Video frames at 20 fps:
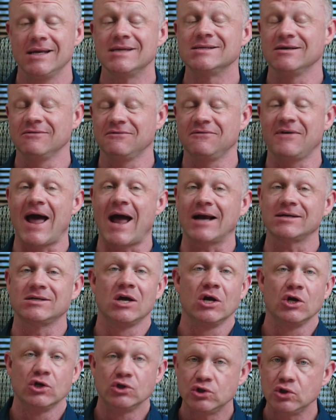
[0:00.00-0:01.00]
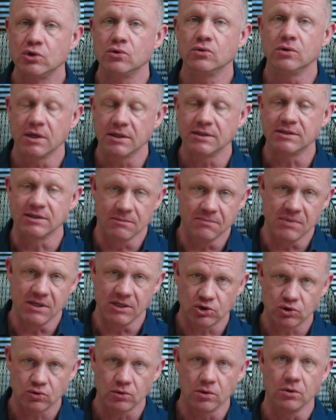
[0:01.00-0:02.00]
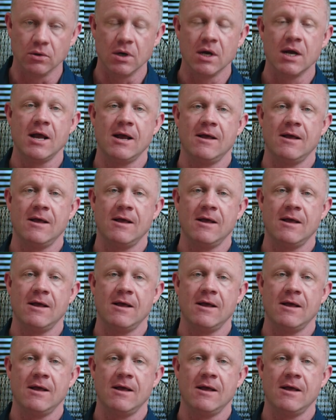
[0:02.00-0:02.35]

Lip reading: is in fact too good to be true.